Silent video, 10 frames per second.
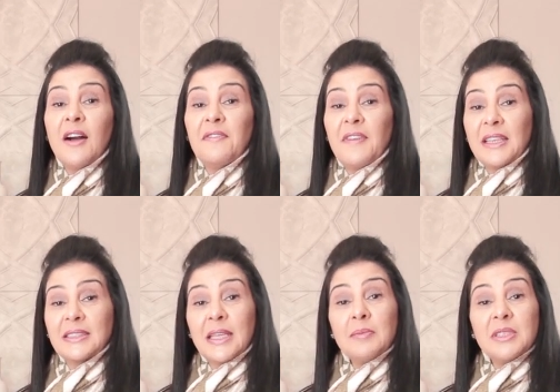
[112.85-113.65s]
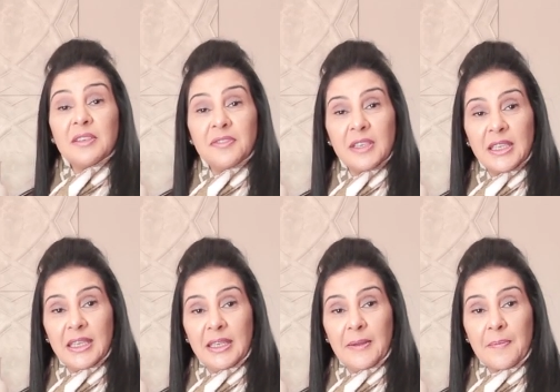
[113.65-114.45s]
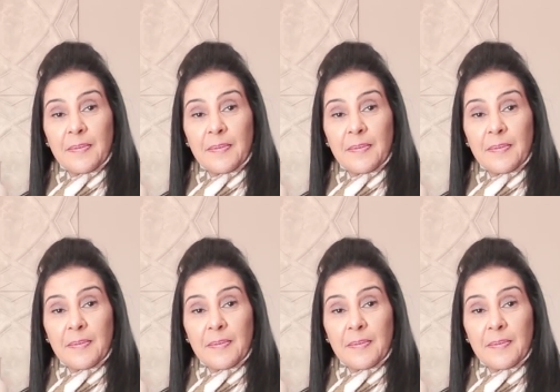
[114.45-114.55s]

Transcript: affects them differently.